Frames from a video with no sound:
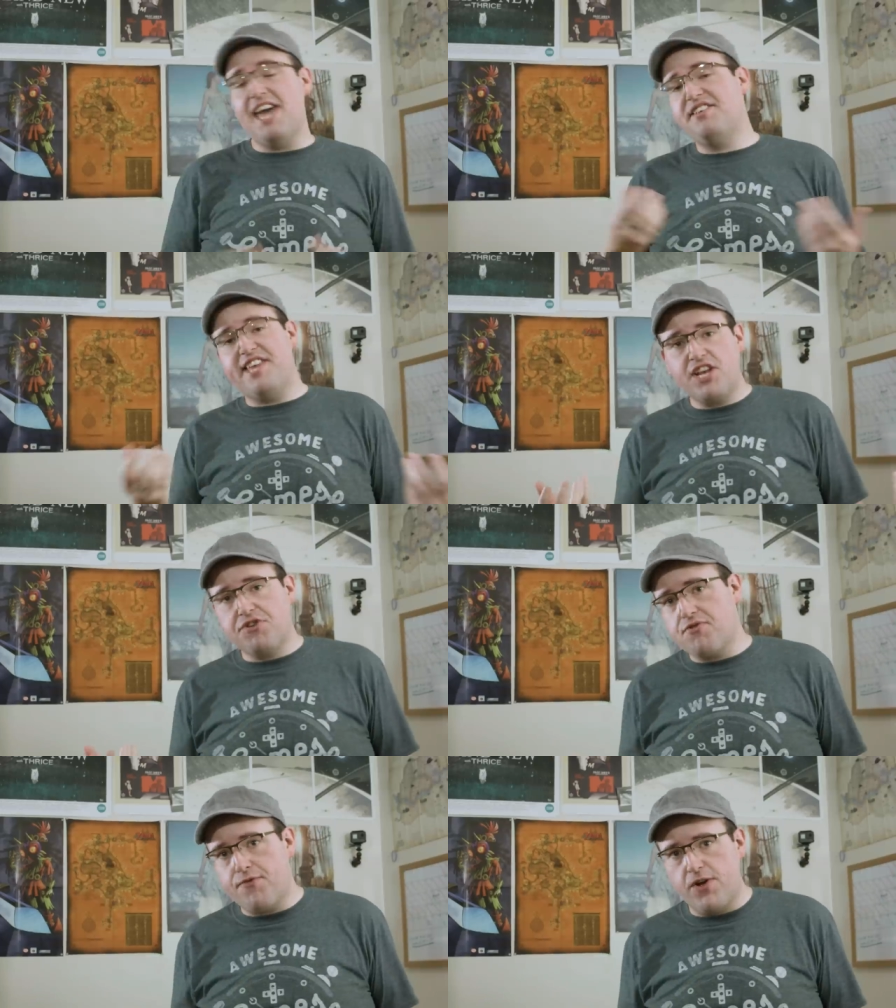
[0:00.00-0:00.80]
And it's
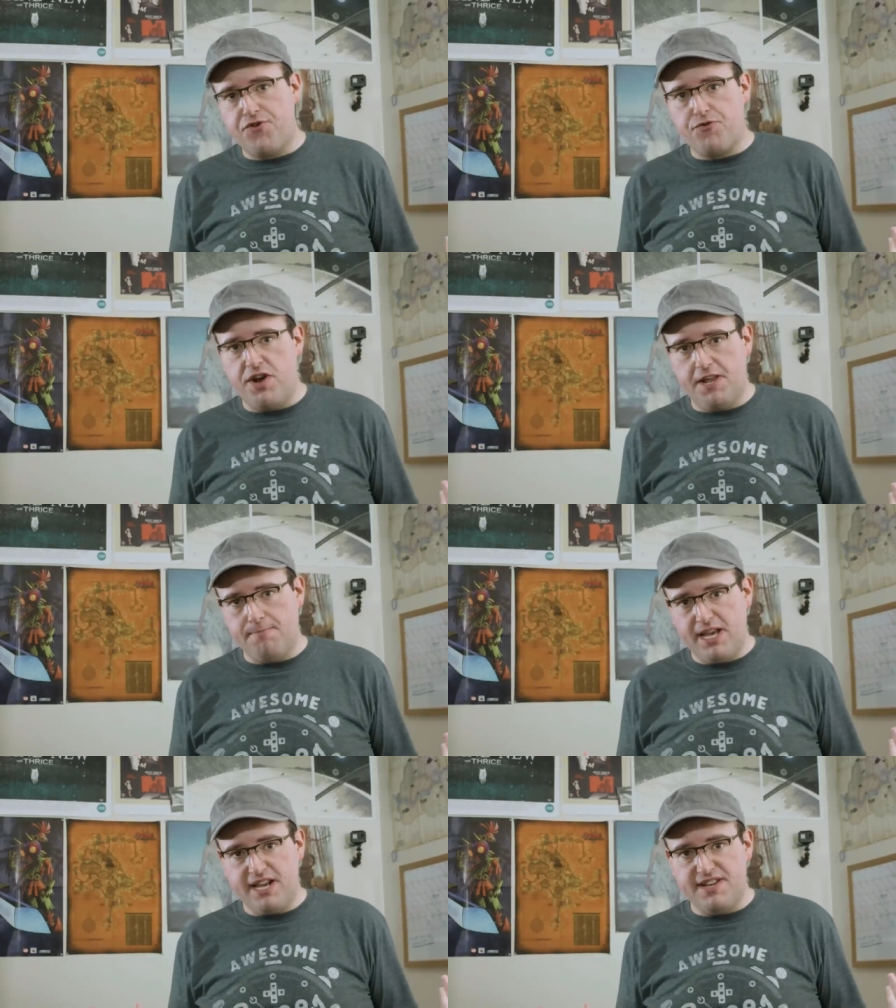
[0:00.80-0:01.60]
extra frustrating
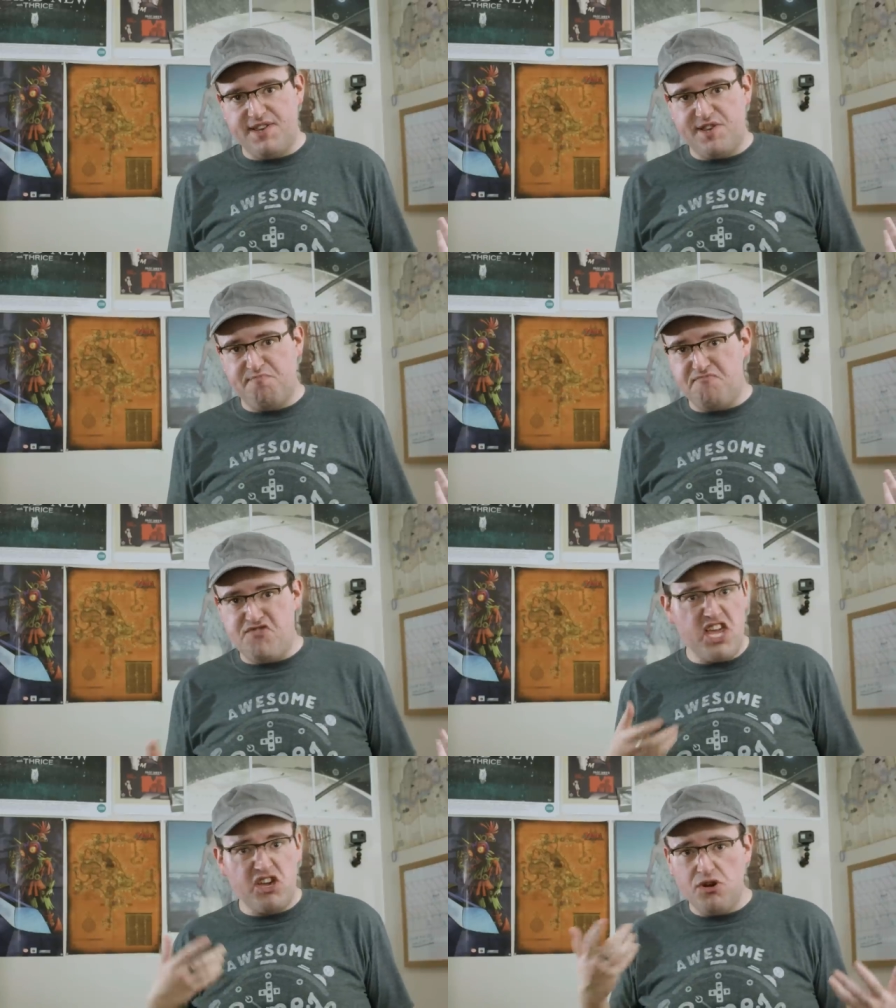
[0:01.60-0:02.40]
because
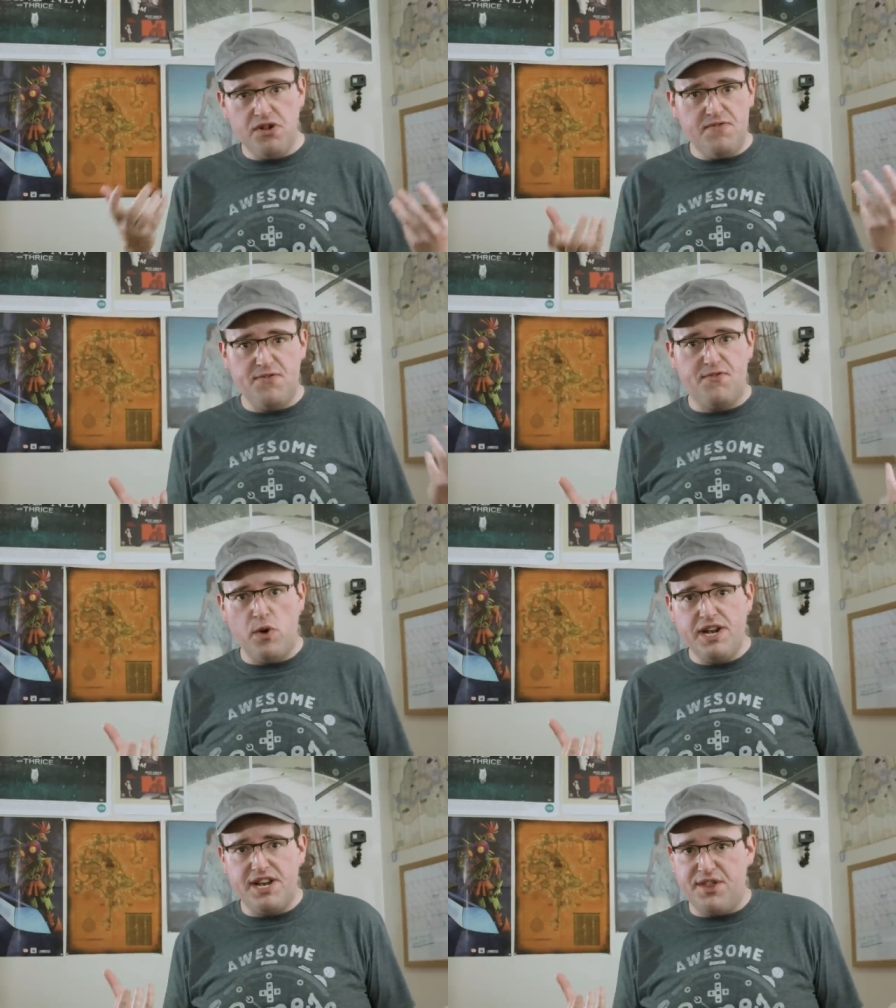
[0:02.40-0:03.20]
they could have
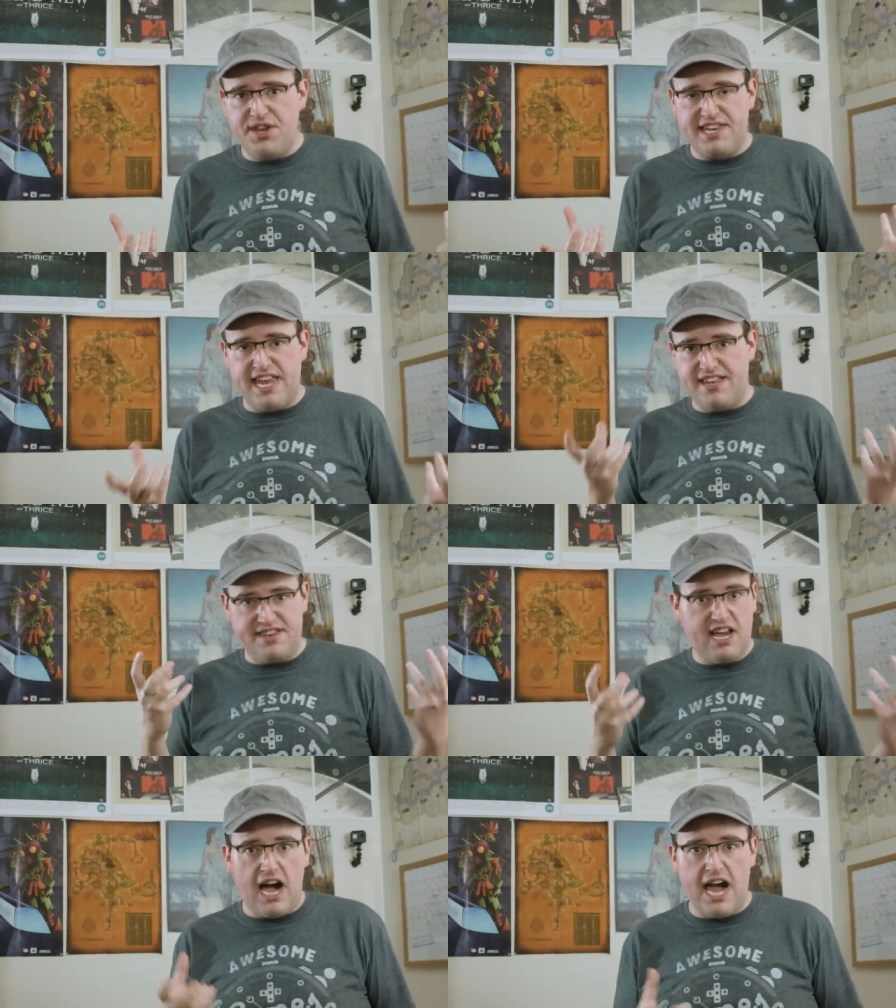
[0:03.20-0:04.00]
avoided this
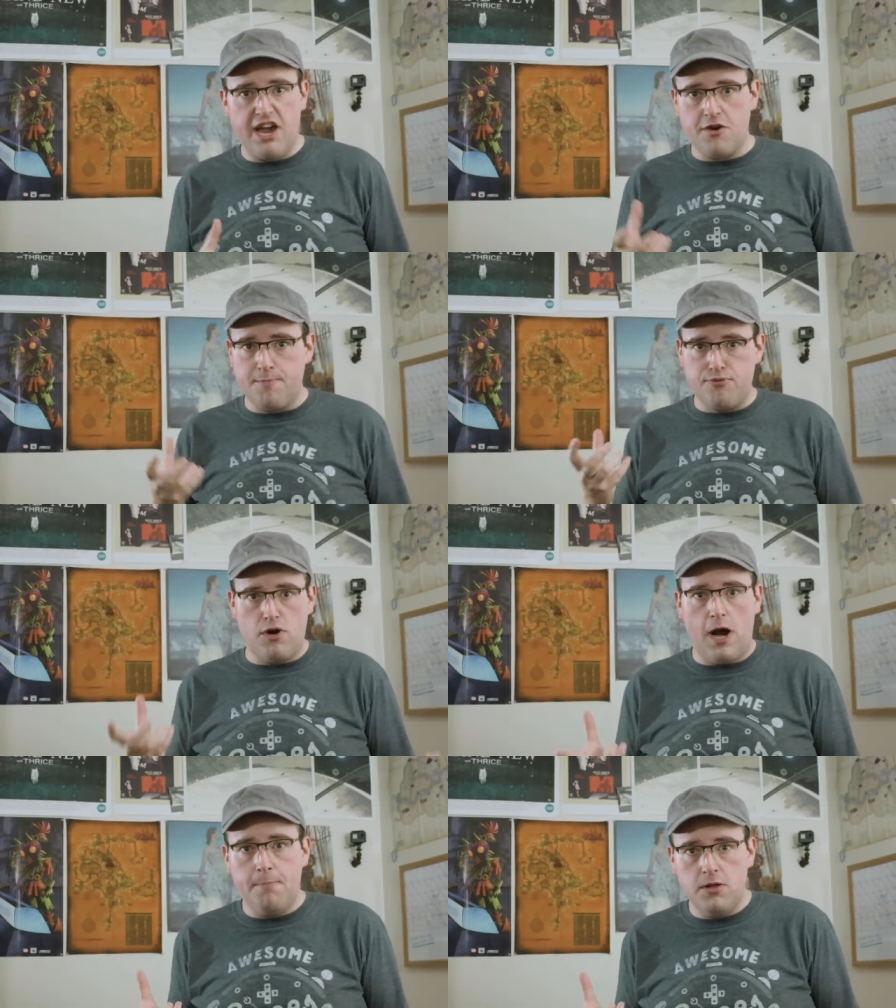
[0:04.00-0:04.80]
entire
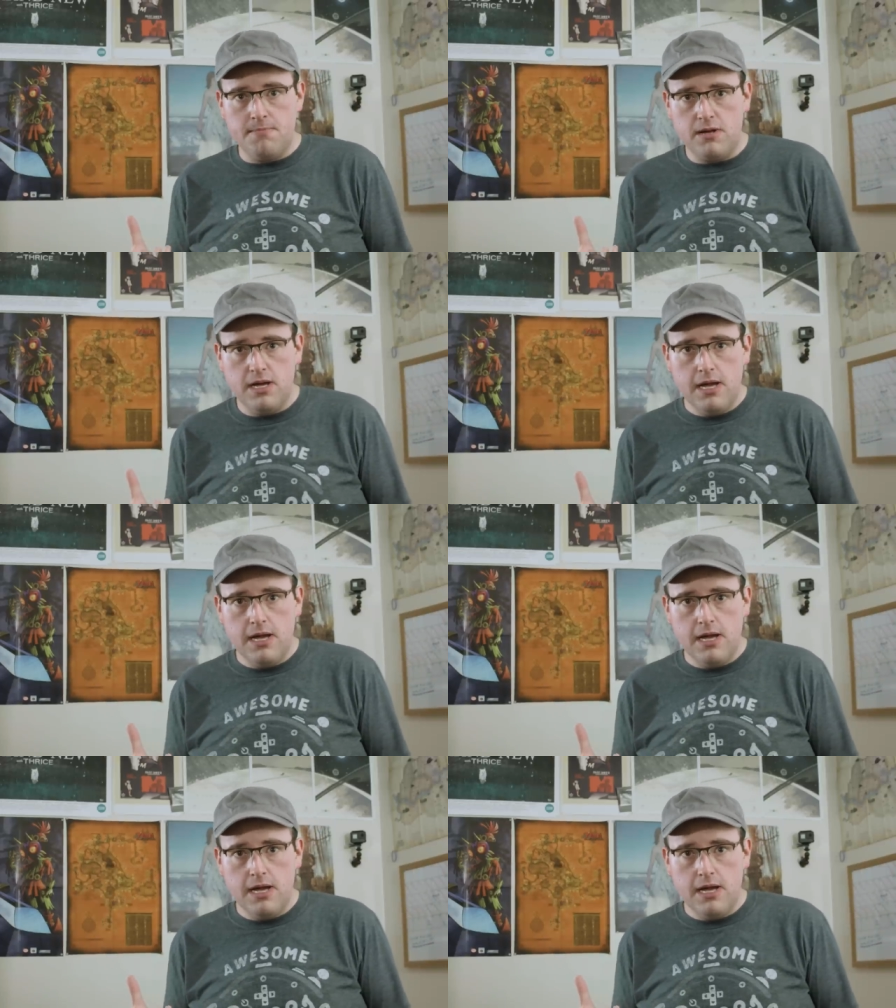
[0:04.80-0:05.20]
problem